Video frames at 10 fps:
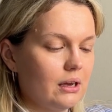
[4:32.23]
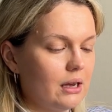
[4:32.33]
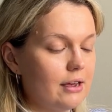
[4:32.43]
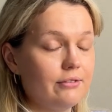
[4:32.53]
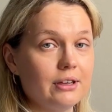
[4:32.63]

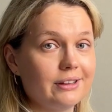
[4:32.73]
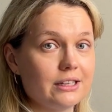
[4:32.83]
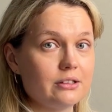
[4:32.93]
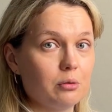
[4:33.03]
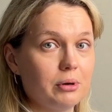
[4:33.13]
I think
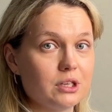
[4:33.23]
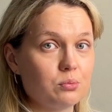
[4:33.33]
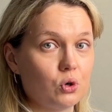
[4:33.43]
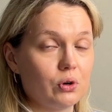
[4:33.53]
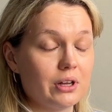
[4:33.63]
that's the best
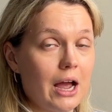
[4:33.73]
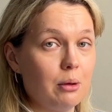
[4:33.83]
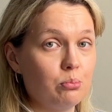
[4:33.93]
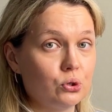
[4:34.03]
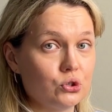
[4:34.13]
product I
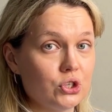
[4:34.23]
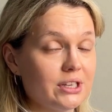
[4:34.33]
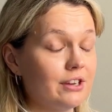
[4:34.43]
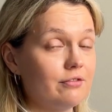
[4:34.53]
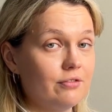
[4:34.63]
purchased
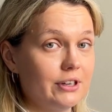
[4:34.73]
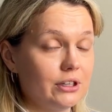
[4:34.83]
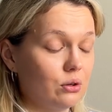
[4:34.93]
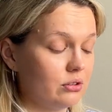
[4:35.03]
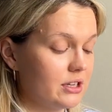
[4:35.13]
in a very
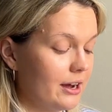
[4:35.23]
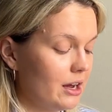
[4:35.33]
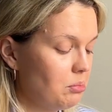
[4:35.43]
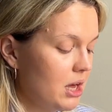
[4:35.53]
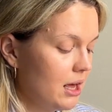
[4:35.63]
long time.